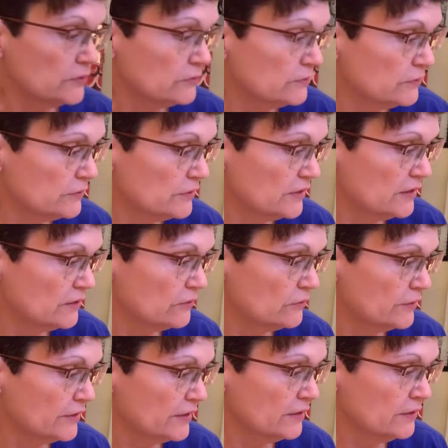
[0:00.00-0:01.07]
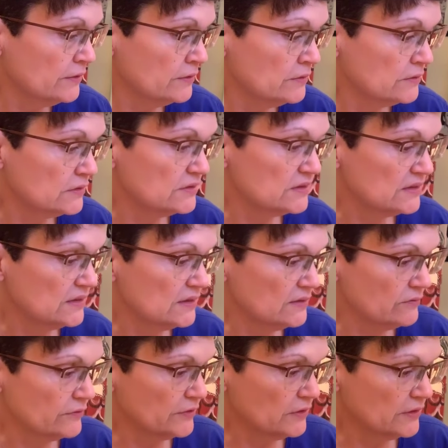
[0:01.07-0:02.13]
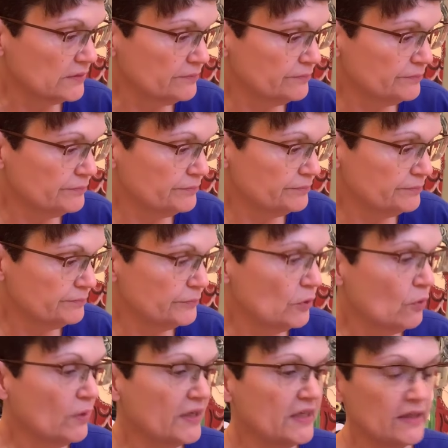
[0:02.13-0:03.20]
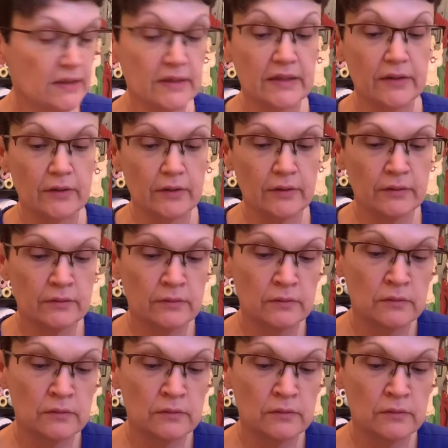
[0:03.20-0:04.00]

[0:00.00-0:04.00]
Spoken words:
Lordy, lordy. Let's get it really pointed here.